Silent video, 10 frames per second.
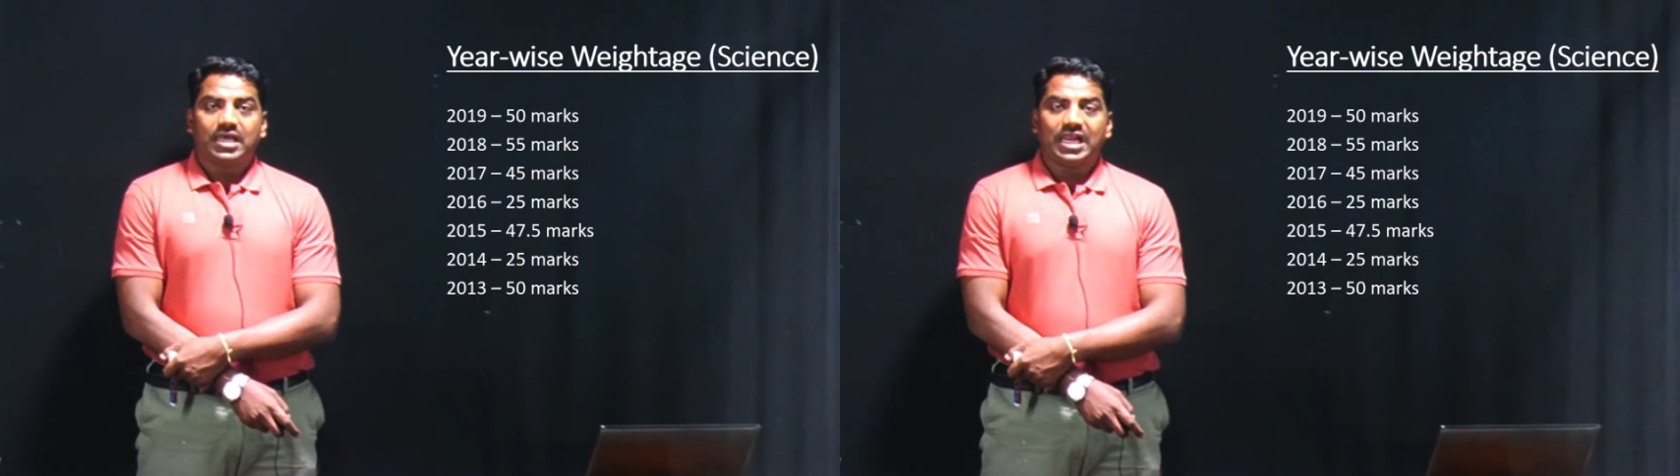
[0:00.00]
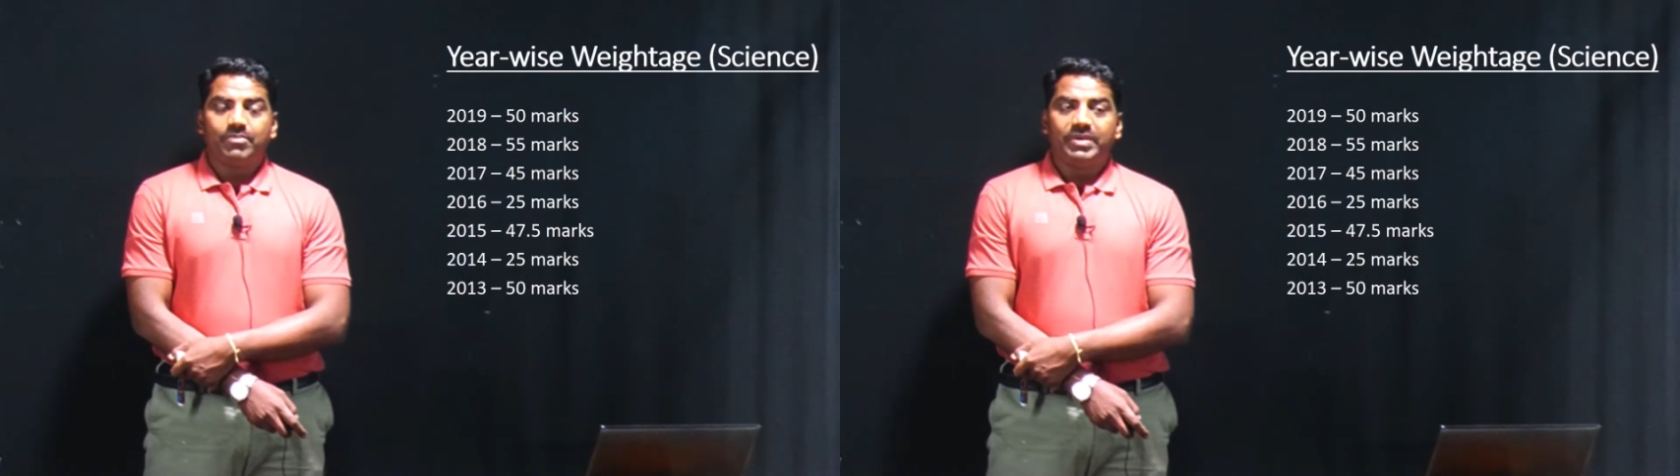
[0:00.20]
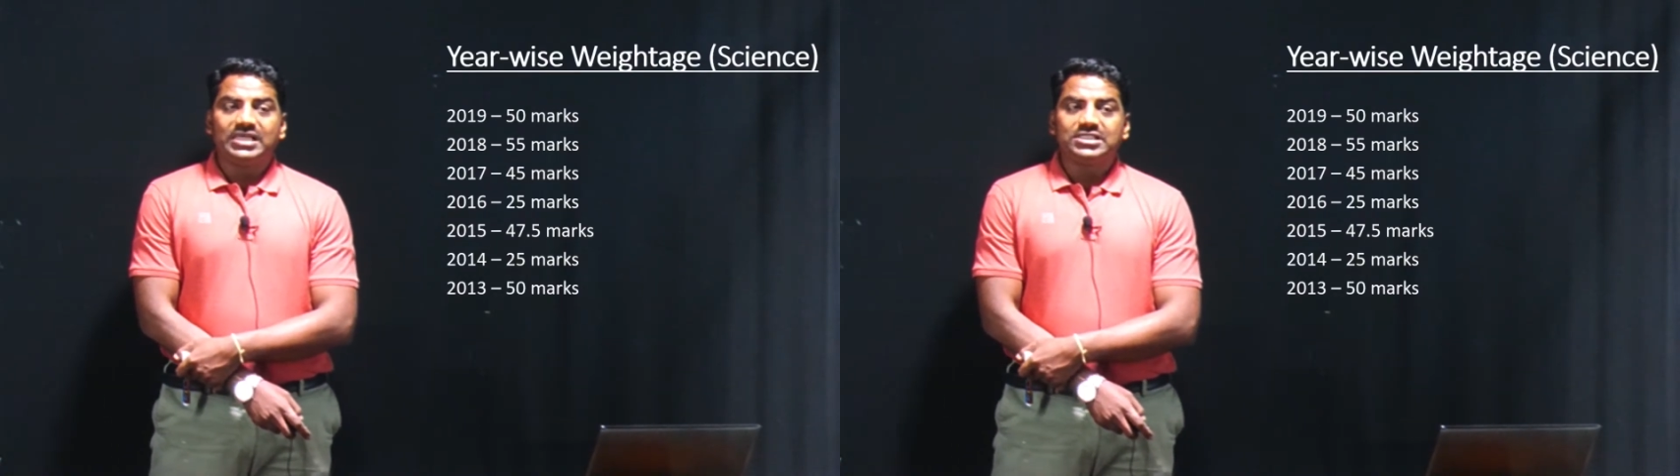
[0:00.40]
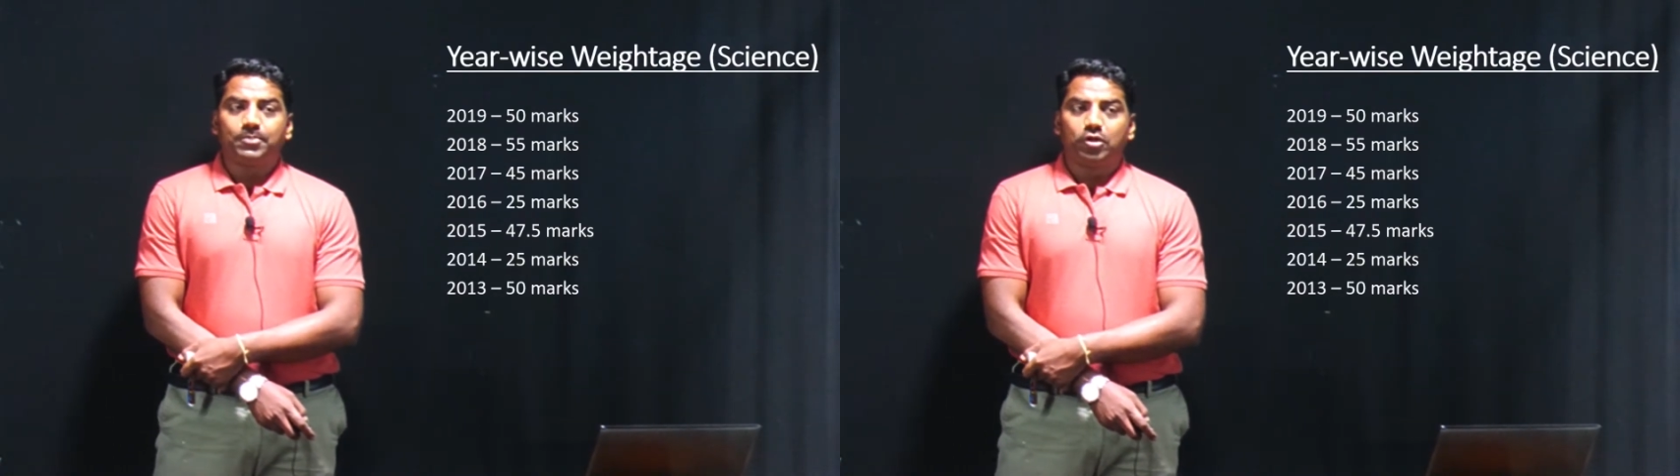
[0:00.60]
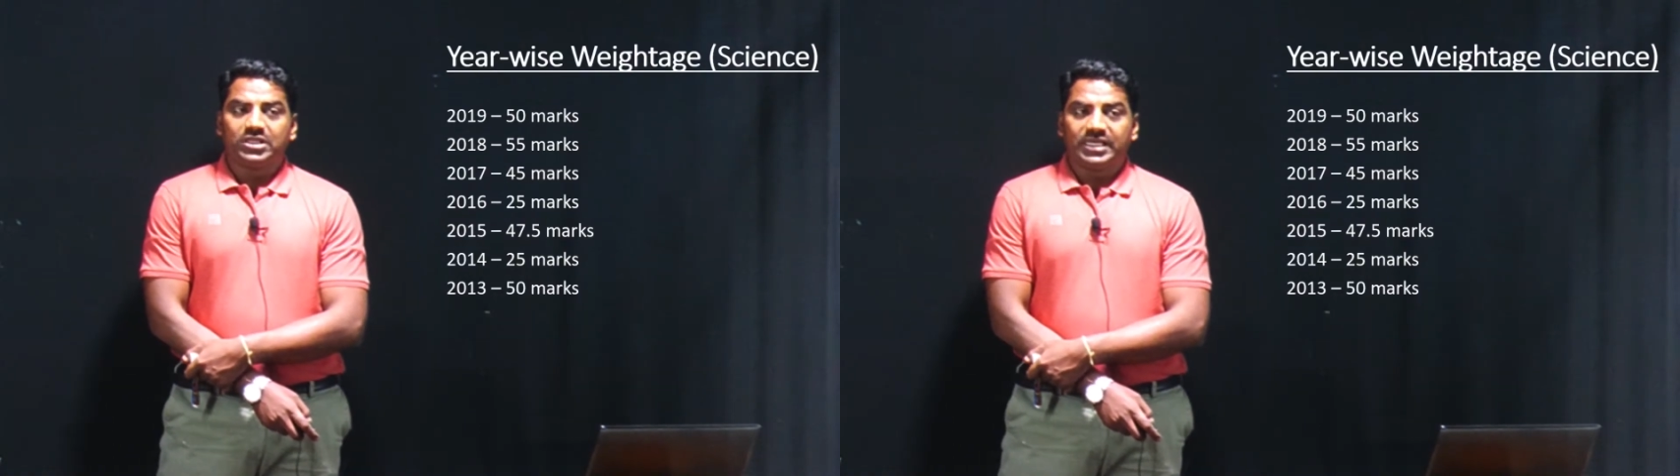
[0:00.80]
And based
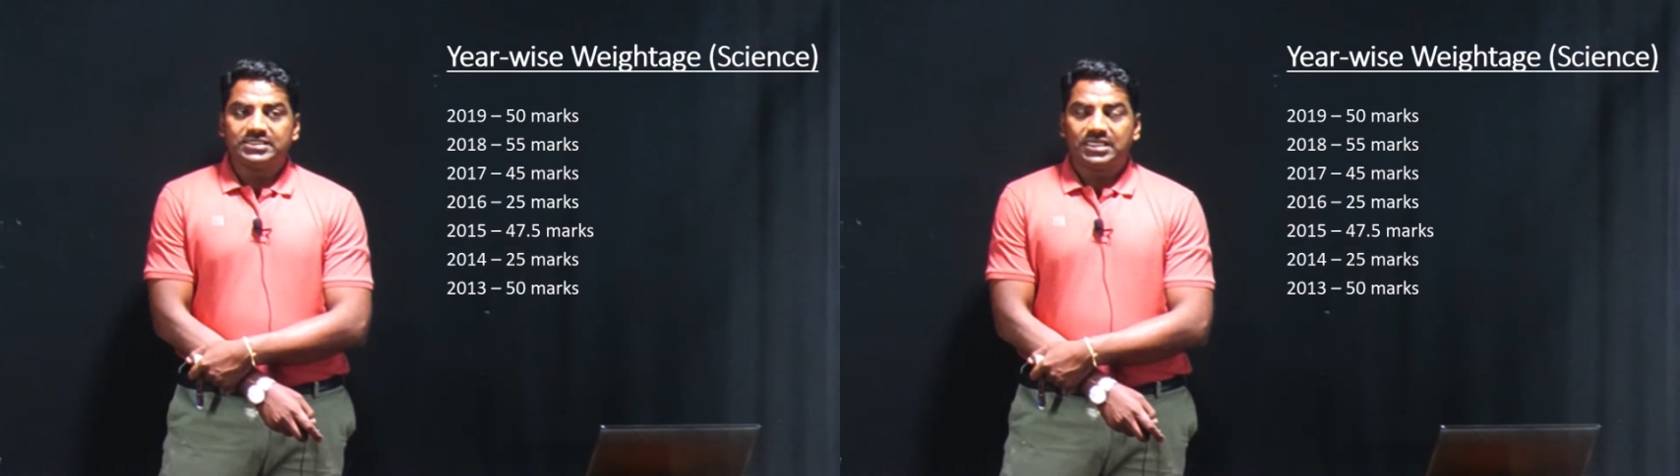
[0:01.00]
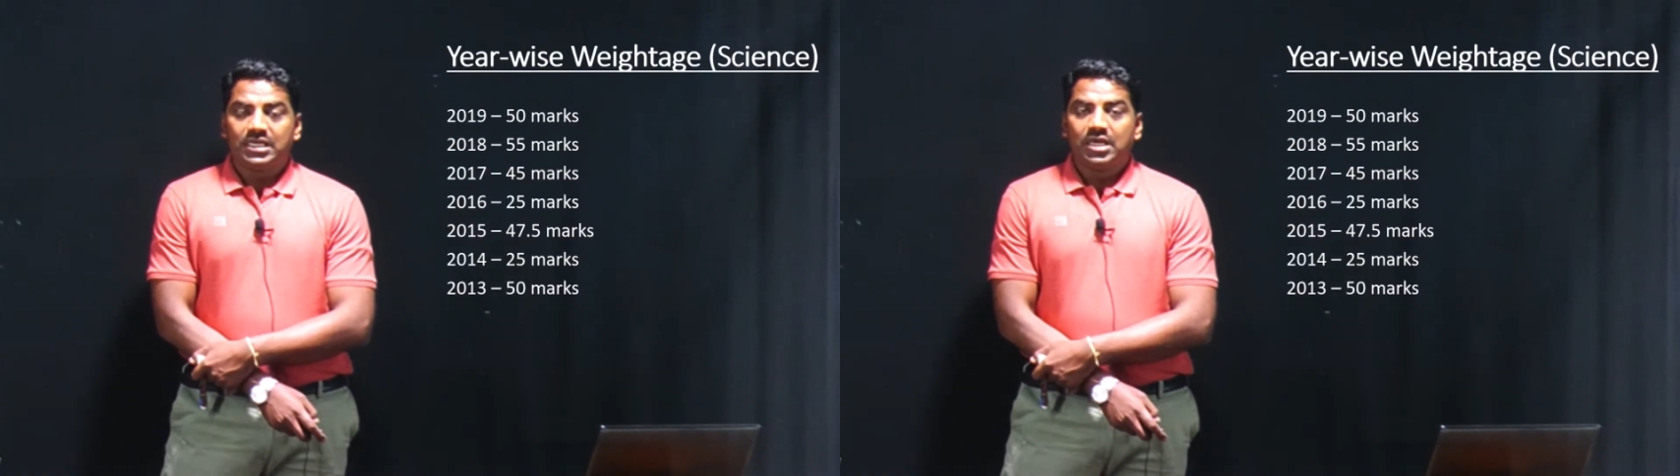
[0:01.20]
upon this,